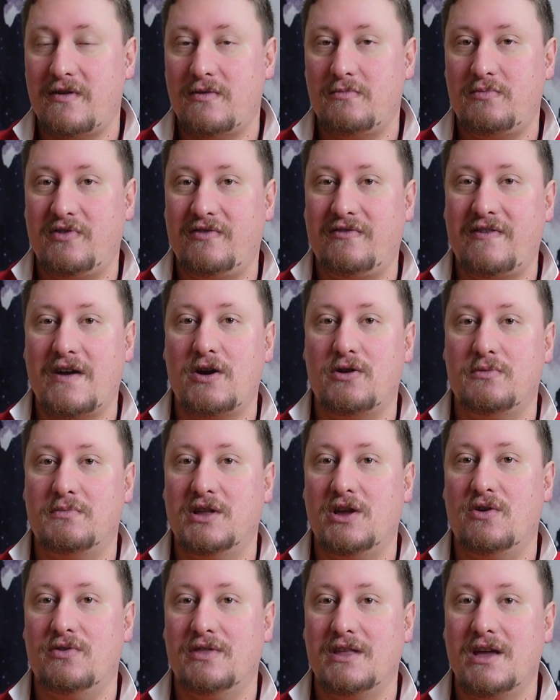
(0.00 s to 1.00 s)

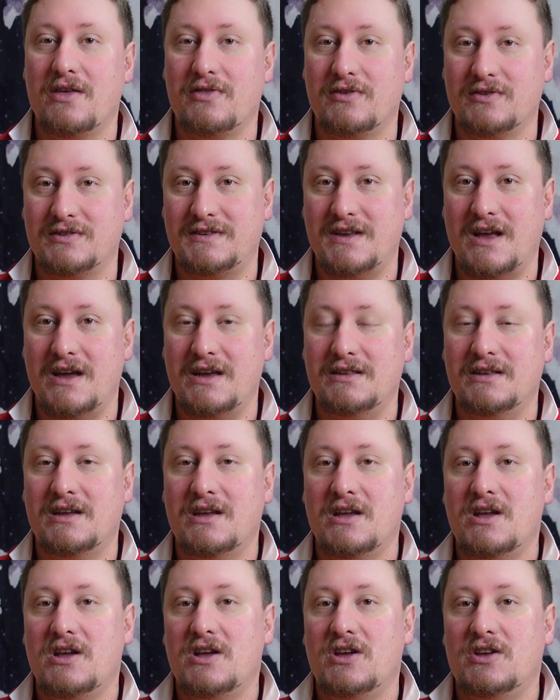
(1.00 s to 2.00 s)
preferably on the other side,
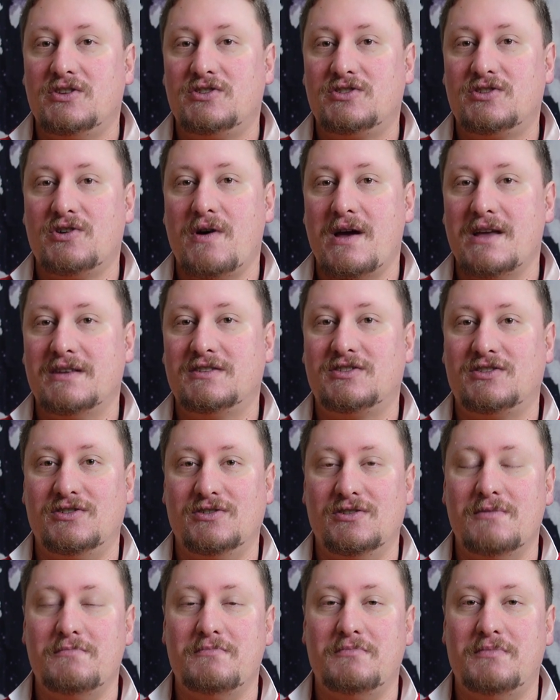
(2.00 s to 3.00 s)
so as
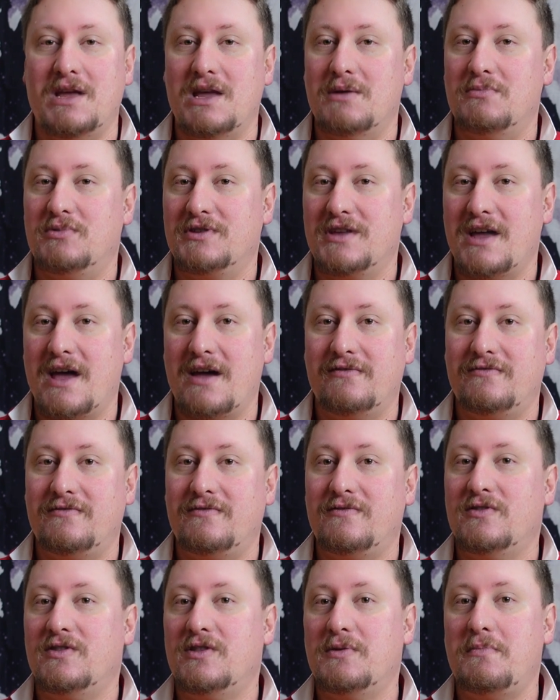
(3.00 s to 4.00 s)
to be able to have
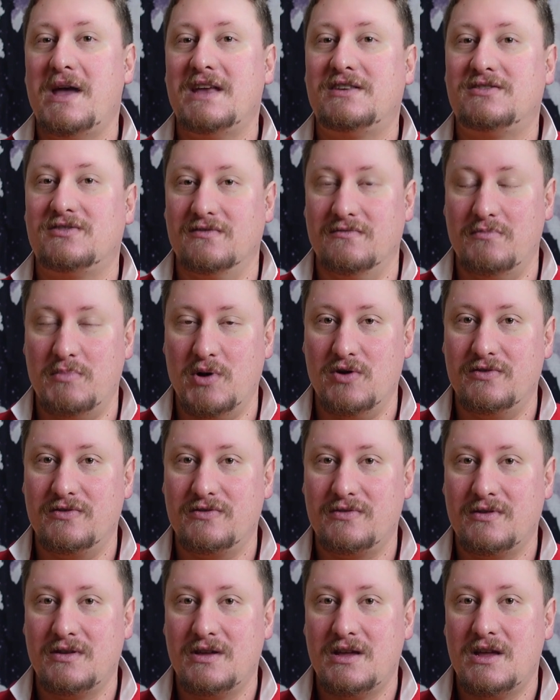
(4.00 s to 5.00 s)
the best of
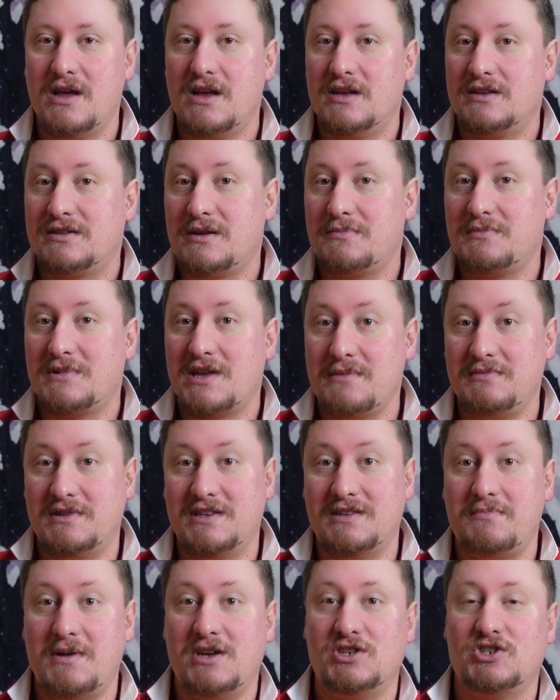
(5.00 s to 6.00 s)
both. Sometimes,
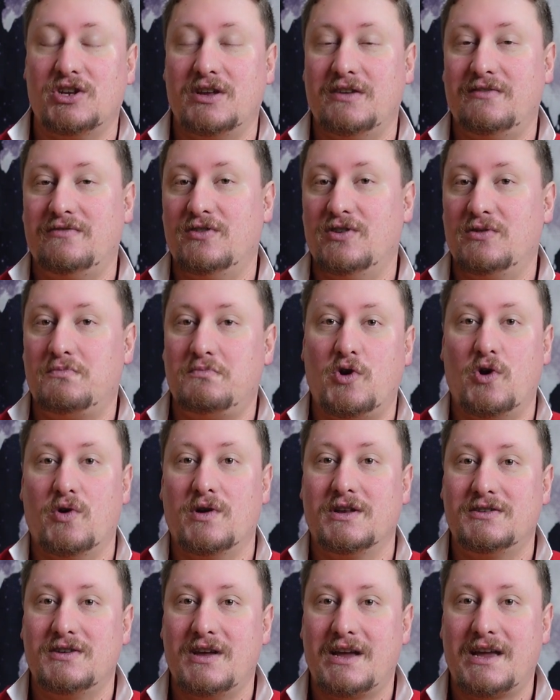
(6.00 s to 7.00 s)
especially if you're
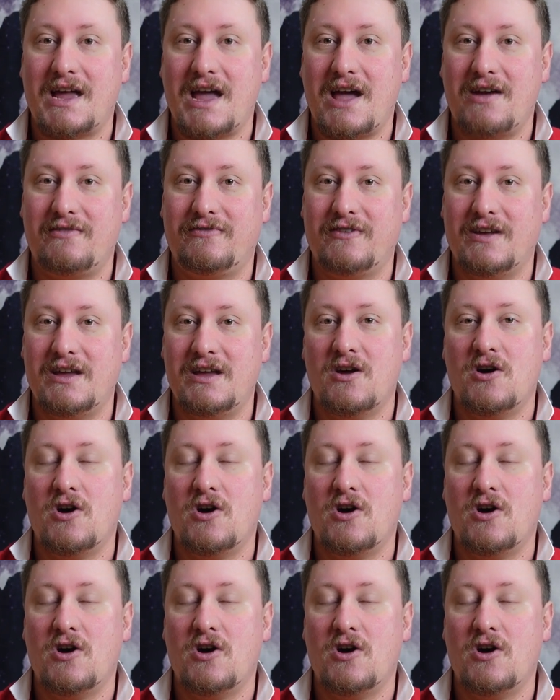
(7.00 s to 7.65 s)
going to a cafe